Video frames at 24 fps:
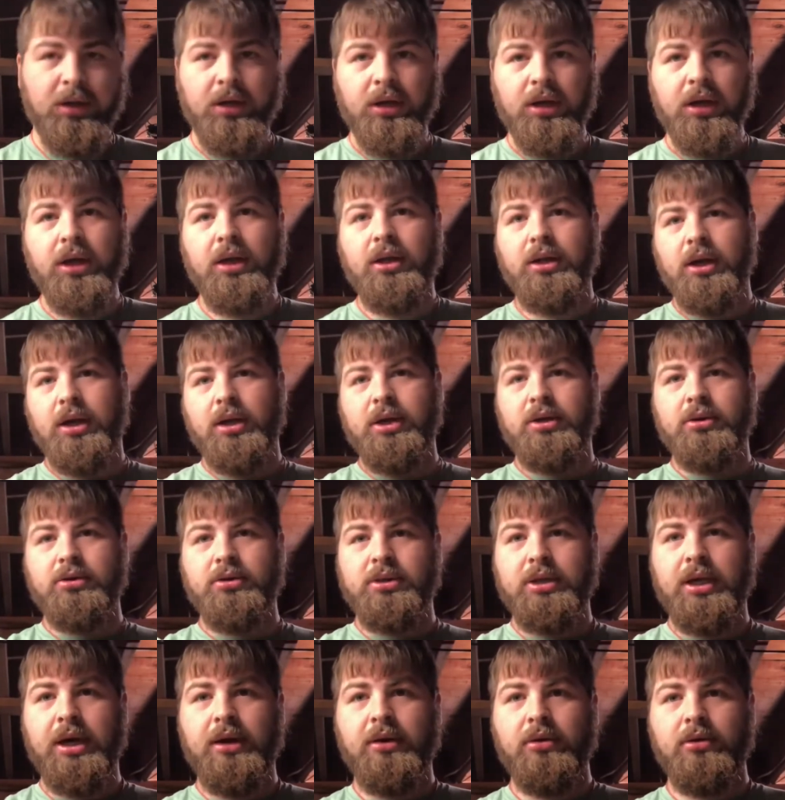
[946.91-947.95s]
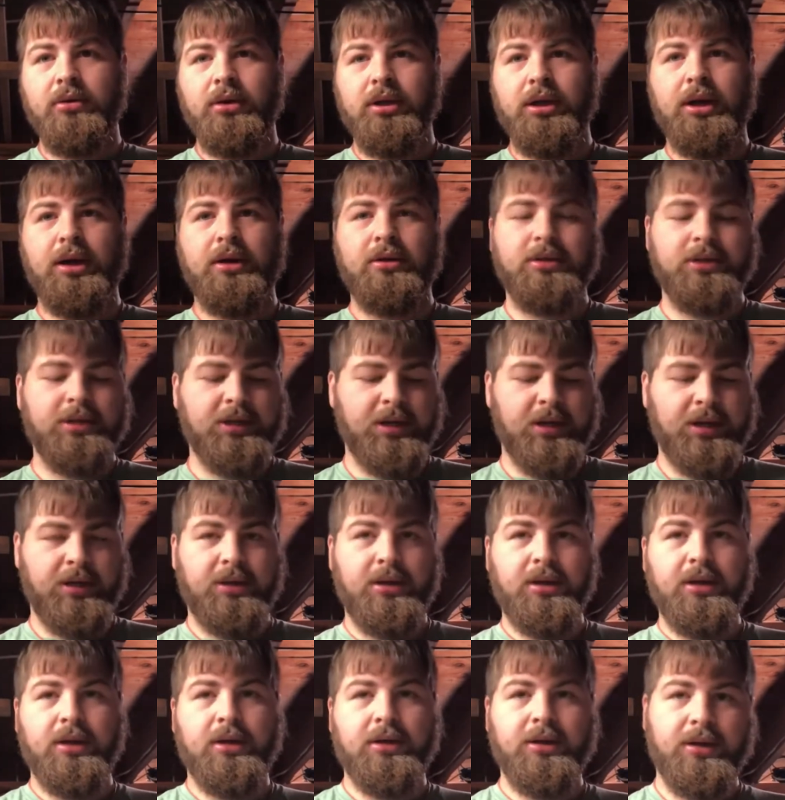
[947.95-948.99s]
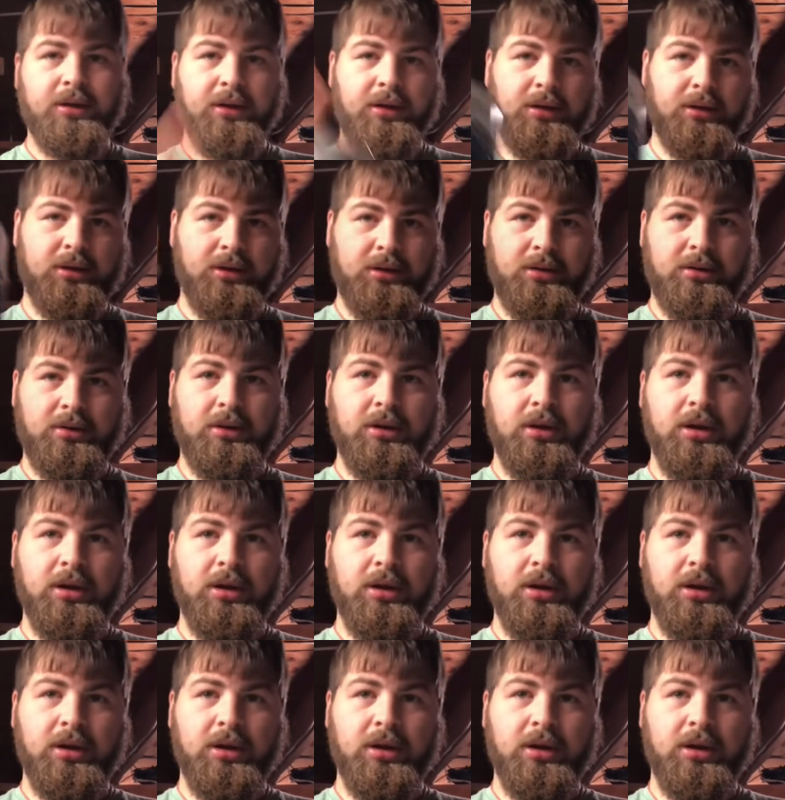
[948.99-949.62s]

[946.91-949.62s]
And I use that only outside. This you can,